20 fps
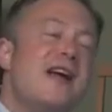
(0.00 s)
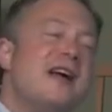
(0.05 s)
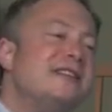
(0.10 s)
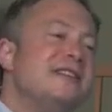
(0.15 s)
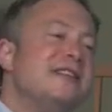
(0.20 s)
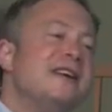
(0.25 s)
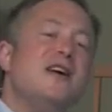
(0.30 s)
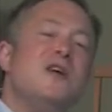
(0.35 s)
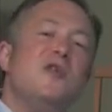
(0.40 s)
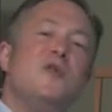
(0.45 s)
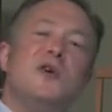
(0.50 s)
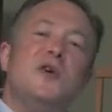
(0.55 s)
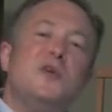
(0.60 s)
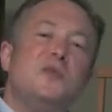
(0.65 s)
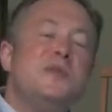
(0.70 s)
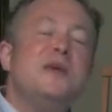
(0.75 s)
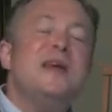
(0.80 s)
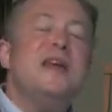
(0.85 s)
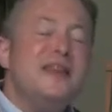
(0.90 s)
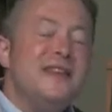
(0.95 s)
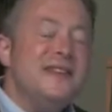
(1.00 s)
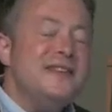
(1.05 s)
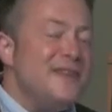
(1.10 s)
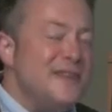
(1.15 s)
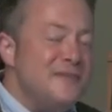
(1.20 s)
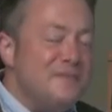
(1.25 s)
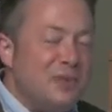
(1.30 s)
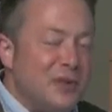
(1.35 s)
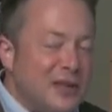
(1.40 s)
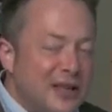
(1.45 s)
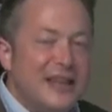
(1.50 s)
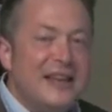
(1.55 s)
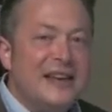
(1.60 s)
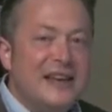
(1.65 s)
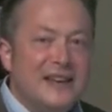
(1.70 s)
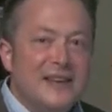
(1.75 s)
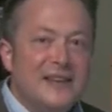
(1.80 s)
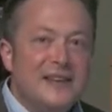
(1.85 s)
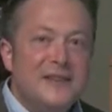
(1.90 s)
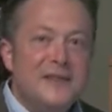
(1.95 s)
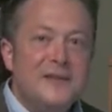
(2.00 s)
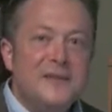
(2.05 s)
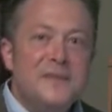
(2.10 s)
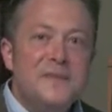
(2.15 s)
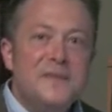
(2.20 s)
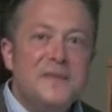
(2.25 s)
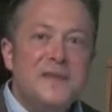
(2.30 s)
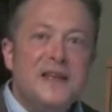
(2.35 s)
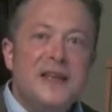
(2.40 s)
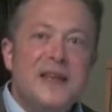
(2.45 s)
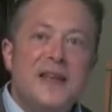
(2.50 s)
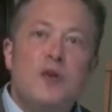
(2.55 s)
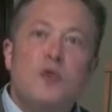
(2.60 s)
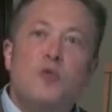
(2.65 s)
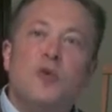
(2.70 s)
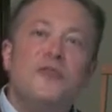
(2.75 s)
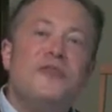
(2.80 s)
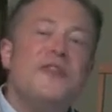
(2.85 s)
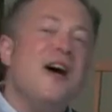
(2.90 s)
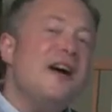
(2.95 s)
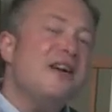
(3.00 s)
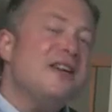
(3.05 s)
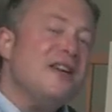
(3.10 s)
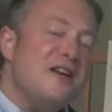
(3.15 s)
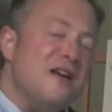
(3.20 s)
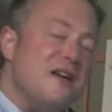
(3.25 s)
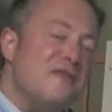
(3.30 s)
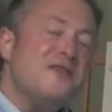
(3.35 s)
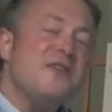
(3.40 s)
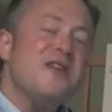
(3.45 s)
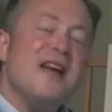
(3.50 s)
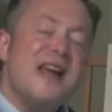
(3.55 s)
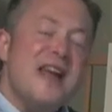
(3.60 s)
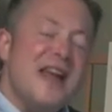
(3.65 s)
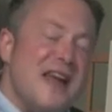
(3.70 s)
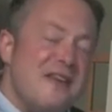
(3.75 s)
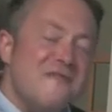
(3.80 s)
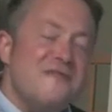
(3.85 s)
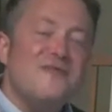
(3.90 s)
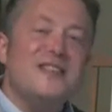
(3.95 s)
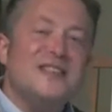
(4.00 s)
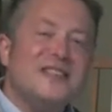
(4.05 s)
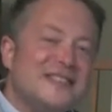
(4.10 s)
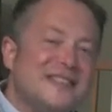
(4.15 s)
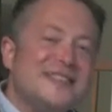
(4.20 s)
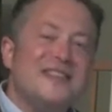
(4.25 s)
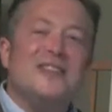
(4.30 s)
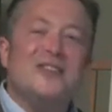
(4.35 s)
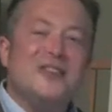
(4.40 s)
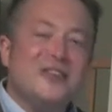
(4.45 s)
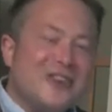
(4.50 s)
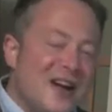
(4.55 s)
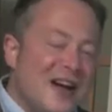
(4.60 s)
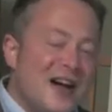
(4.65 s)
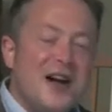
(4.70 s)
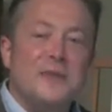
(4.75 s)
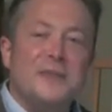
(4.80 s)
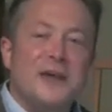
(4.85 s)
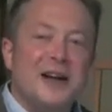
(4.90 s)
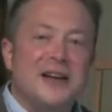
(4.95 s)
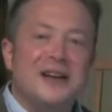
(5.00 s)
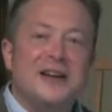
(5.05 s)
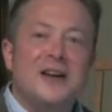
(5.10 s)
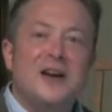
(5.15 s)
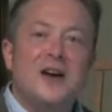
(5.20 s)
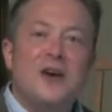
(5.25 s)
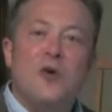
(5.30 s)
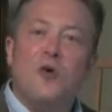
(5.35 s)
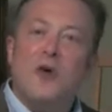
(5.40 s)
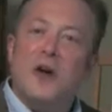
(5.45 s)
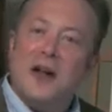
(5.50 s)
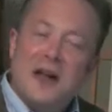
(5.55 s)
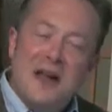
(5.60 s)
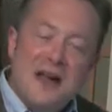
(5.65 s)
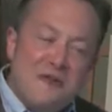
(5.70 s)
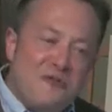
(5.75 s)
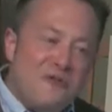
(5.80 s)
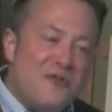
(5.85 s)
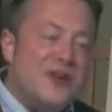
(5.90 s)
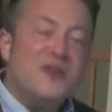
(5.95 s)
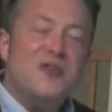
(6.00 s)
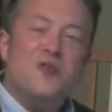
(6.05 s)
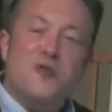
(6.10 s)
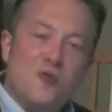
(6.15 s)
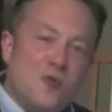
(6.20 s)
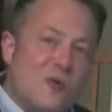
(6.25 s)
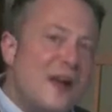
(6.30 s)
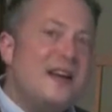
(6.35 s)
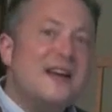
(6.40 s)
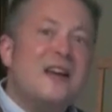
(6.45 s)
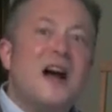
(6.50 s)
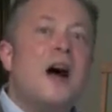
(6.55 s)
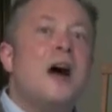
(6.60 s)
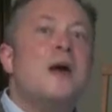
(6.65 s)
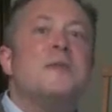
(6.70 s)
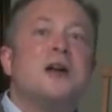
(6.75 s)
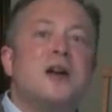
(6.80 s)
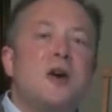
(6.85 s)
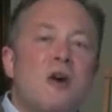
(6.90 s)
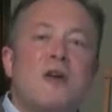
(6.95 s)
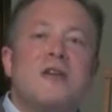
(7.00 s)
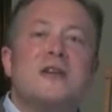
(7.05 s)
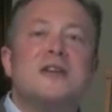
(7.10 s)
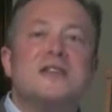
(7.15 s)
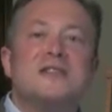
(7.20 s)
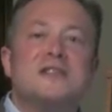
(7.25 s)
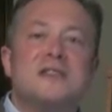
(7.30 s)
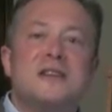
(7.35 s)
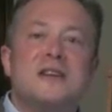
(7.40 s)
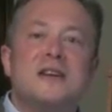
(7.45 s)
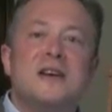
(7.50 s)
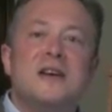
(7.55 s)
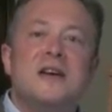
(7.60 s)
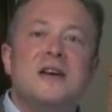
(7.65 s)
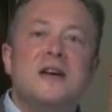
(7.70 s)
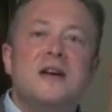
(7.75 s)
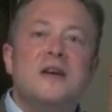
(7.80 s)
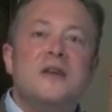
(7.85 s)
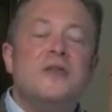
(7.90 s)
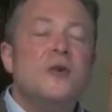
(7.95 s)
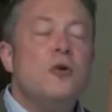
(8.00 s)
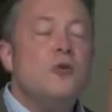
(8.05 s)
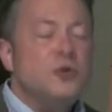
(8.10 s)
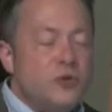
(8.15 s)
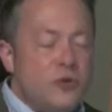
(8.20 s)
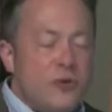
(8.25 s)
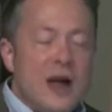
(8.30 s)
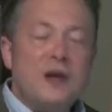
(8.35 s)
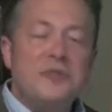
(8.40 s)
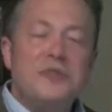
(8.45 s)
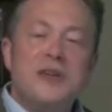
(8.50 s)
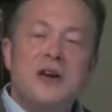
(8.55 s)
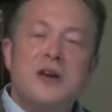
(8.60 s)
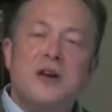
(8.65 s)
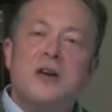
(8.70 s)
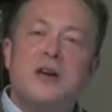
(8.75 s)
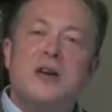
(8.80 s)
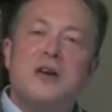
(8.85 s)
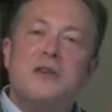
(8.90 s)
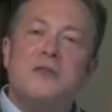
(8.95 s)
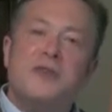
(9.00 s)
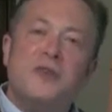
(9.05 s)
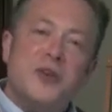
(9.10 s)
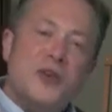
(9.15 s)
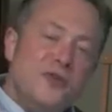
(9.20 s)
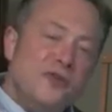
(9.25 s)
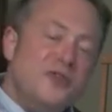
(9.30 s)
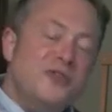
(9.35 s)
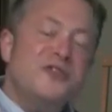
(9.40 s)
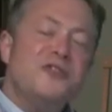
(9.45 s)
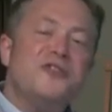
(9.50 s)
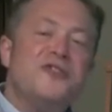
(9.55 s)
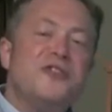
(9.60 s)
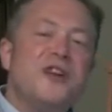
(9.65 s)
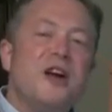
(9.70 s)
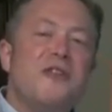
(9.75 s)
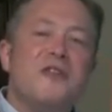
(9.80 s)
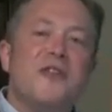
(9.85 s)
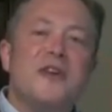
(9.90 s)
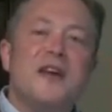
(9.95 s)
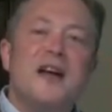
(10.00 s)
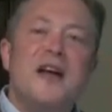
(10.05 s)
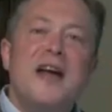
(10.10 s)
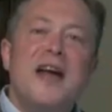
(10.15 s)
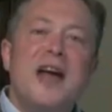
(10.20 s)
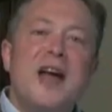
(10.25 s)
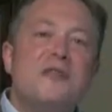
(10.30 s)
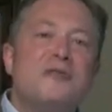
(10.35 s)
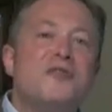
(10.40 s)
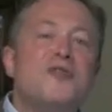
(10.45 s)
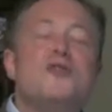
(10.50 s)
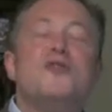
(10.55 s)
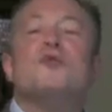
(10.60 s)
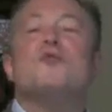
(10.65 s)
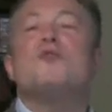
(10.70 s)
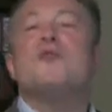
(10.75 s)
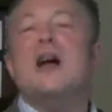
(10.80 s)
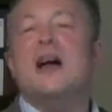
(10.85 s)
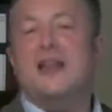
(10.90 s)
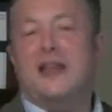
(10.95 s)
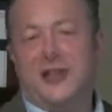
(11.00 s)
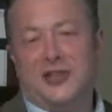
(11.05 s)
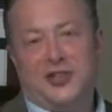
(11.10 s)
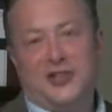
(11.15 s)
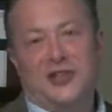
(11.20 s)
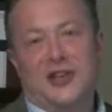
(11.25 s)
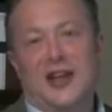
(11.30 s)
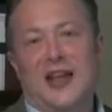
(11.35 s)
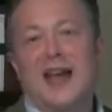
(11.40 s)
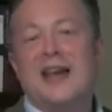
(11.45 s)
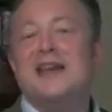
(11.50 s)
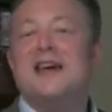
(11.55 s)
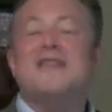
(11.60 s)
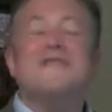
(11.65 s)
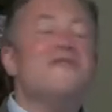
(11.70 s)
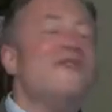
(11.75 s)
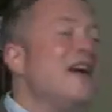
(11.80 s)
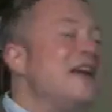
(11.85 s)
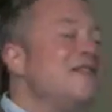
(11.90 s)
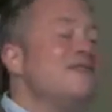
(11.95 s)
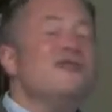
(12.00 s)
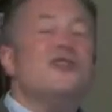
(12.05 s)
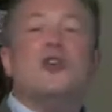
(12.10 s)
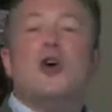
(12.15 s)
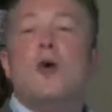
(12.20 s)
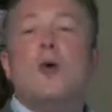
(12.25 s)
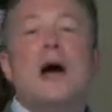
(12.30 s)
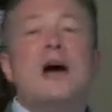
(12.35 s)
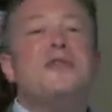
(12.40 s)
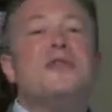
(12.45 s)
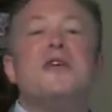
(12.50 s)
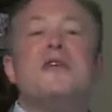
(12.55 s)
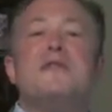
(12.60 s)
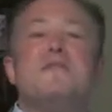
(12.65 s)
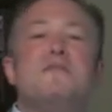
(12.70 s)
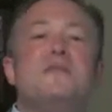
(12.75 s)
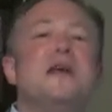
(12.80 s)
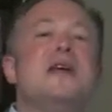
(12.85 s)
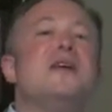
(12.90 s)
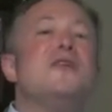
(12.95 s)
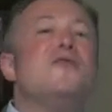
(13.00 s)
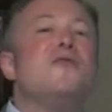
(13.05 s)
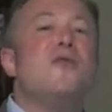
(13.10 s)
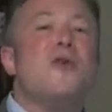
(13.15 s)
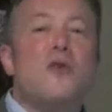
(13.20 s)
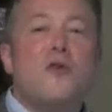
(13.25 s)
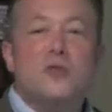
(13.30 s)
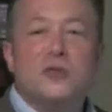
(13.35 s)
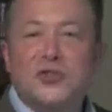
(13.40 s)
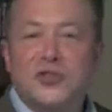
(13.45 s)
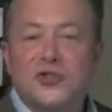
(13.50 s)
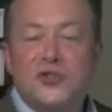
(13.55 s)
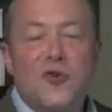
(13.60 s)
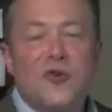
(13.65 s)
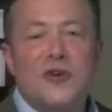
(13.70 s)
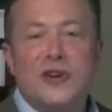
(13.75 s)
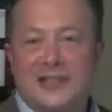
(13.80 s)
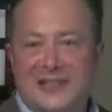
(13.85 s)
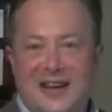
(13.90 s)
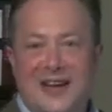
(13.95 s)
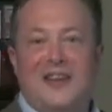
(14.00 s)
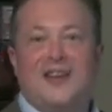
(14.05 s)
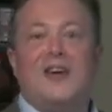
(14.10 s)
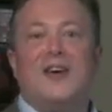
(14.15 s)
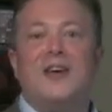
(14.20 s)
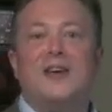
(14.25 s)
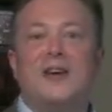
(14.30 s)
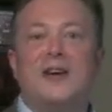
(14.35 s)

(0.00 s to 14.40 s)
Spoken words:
I tell will be incomplete. It will not cover every single comic or every great comic artist. Those are out there for you to discover and for you to relish. And I invite you to go out there and be your own storyteller.